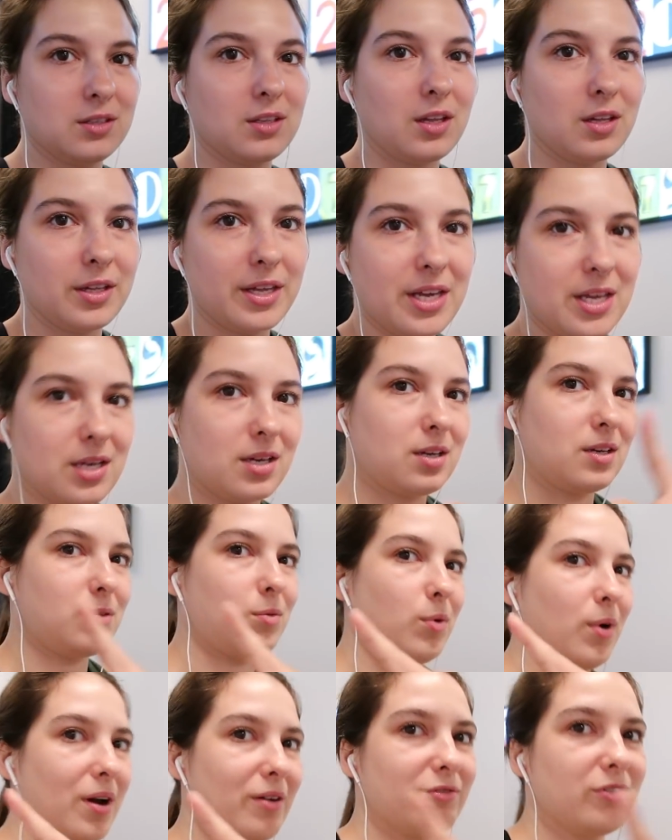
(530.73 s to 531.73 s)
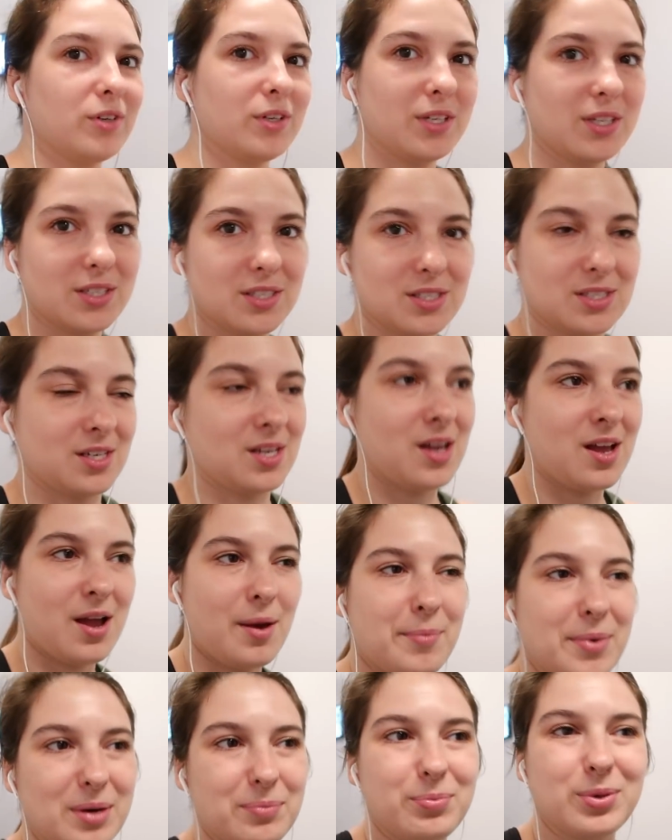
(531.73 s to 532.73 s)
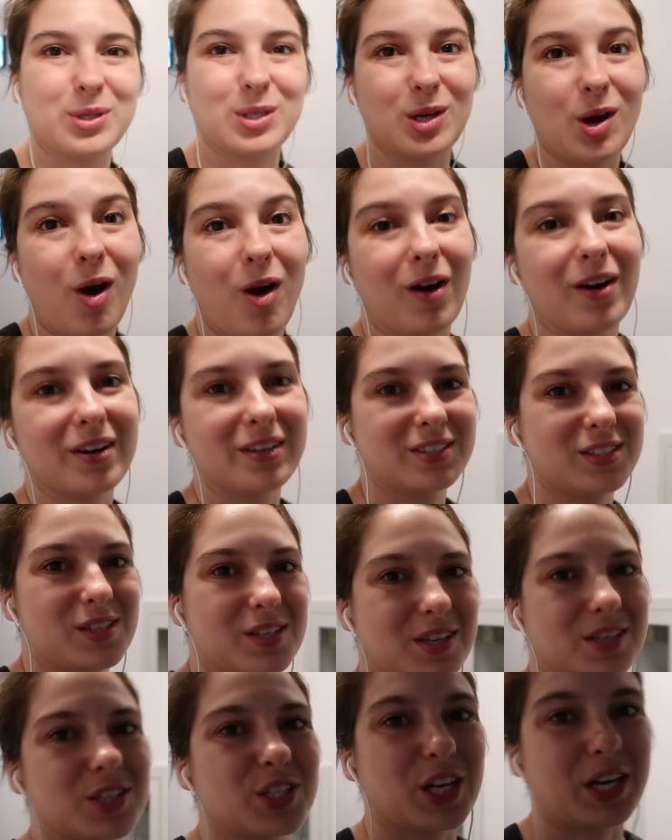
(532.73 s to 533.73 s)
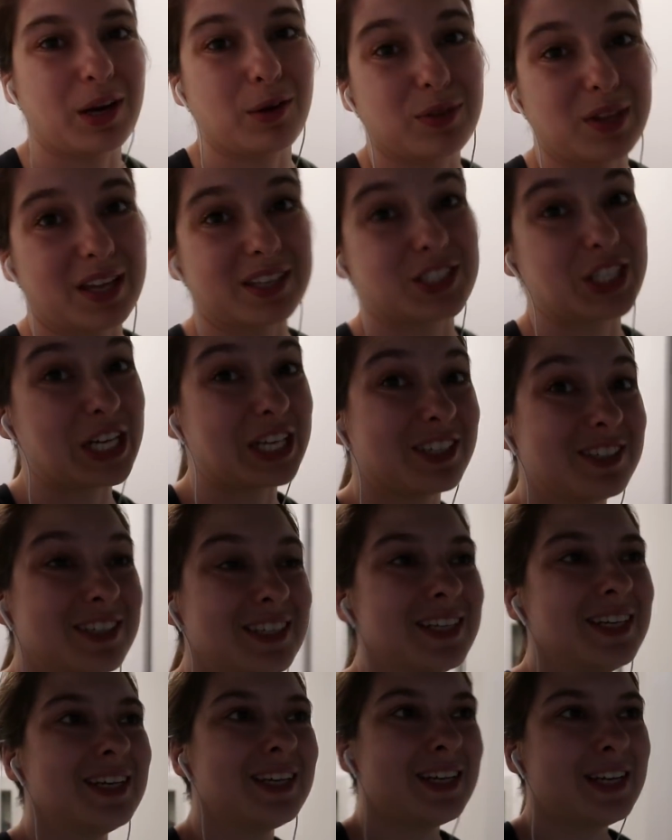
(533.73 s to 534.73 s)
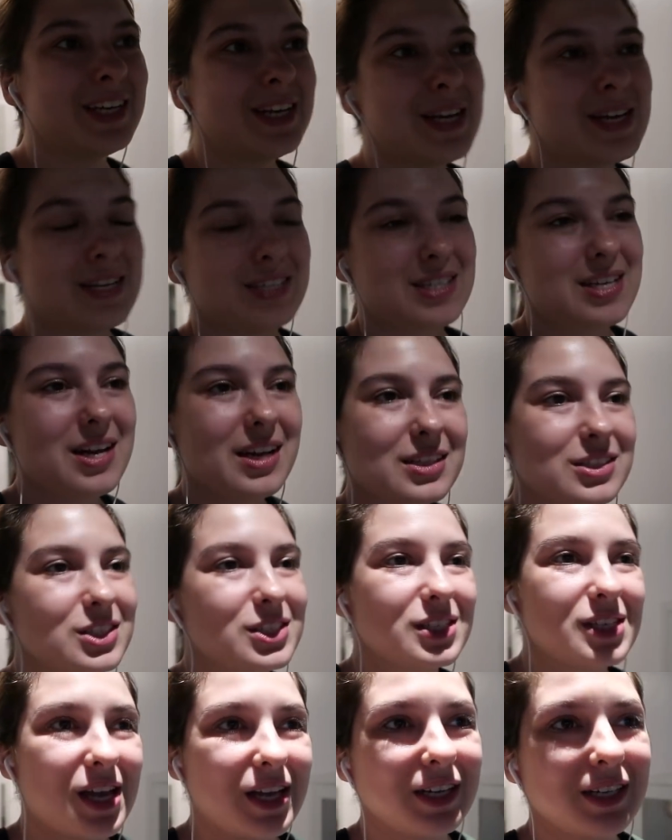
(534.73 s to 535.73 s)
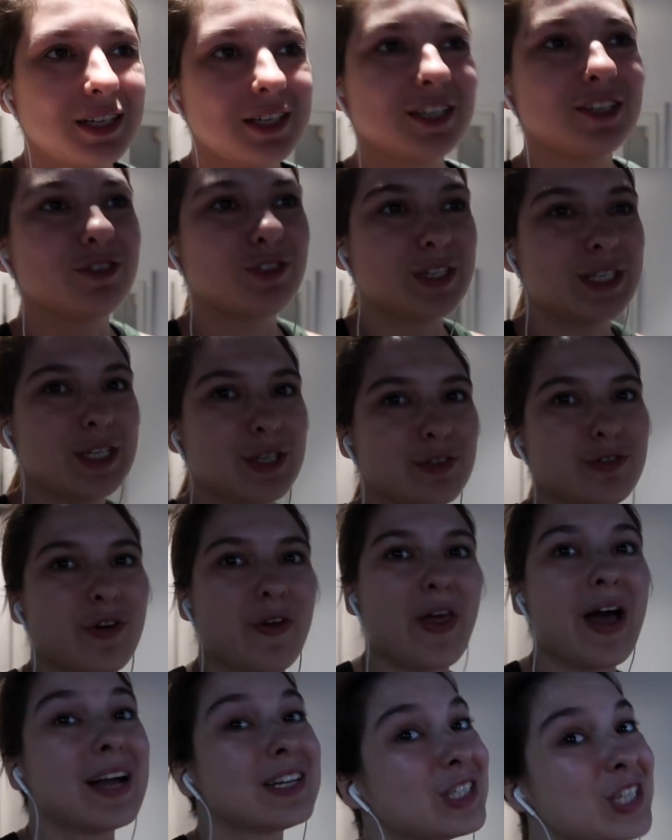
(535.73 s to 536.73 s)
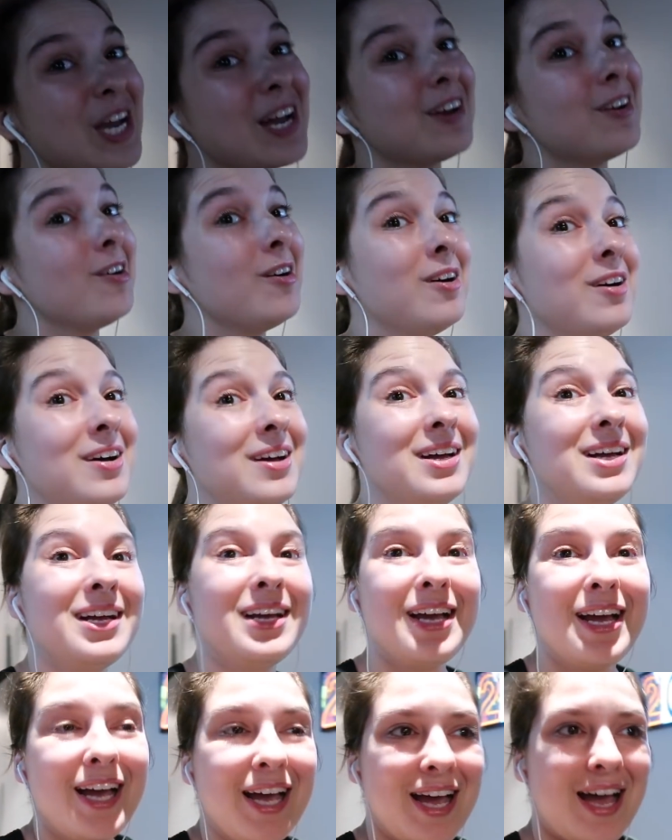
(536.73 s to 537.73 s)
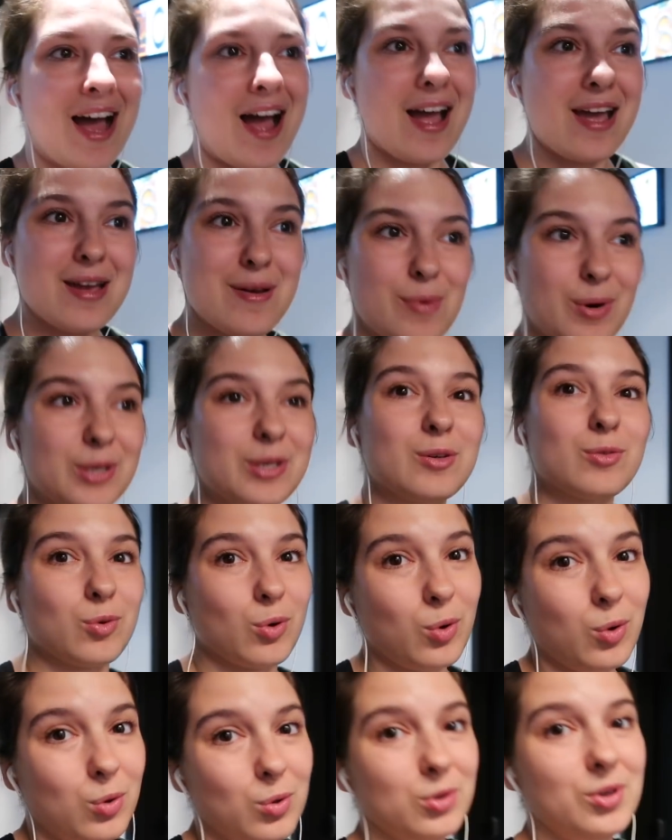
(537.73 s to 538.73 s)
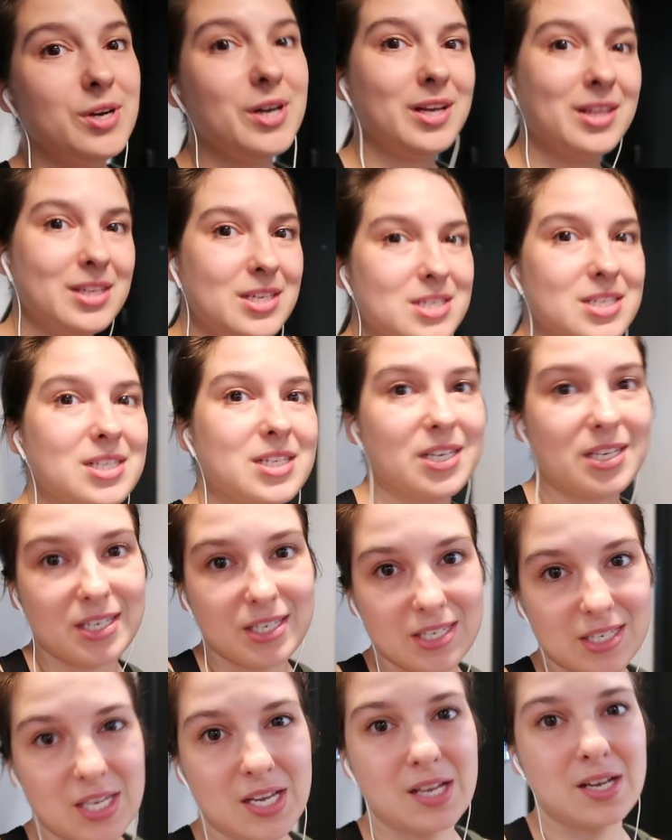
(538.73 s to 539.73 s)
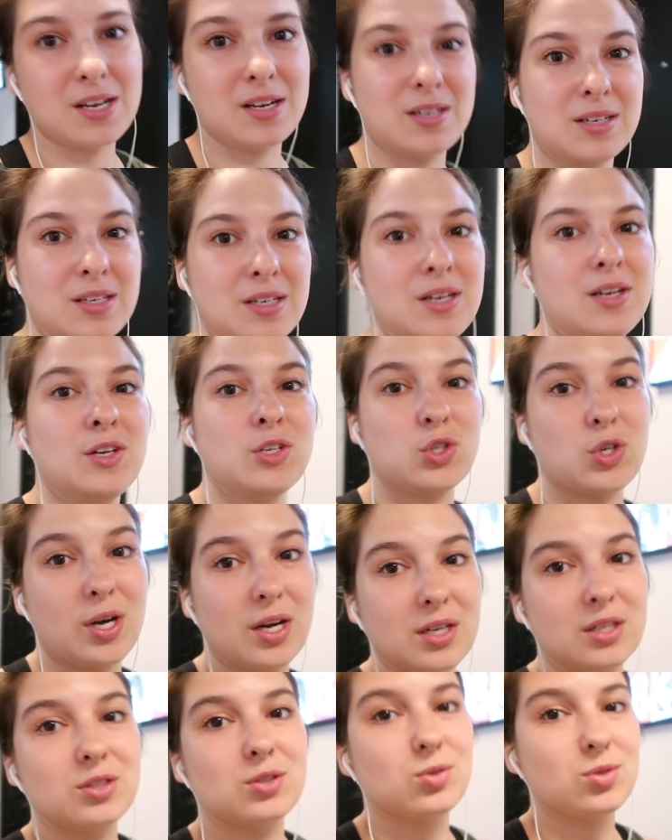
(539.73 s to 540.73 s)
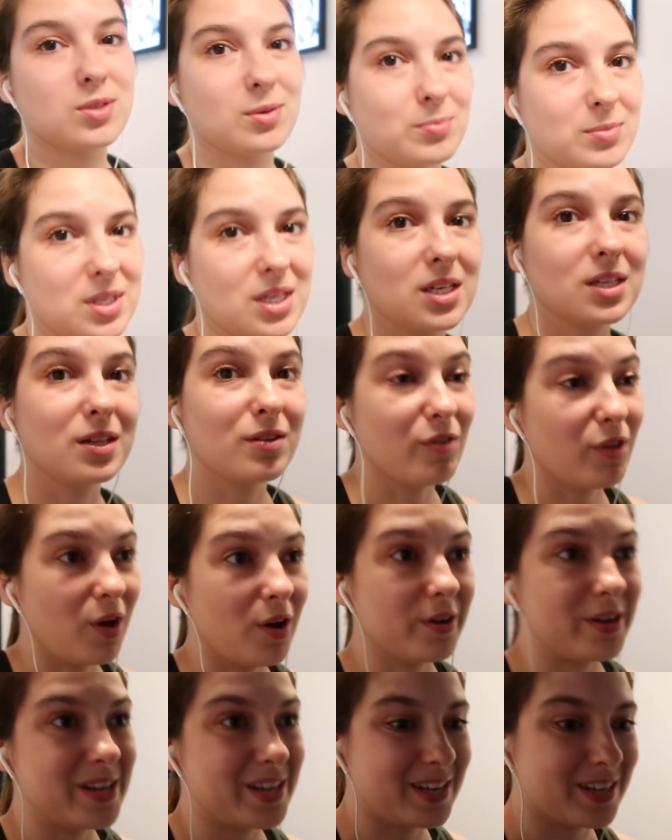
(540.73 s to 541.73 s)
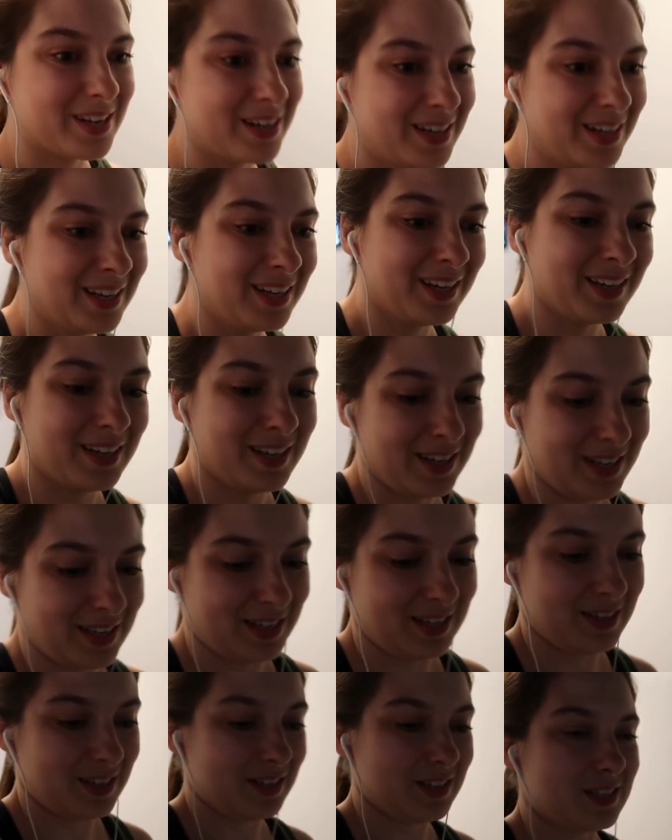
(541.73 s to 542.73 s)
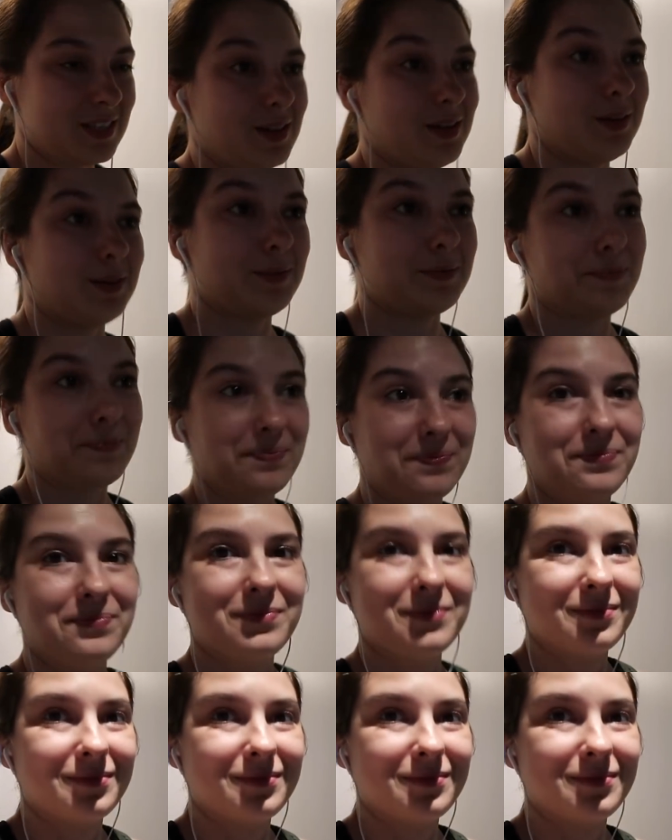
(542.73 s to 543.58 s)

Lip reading: link wherever it is. I'm gonna put the card so you can check out that channel. So yeah, I just edited a video for that channel. I am on a roll these days, trying to do some daily vlogging, some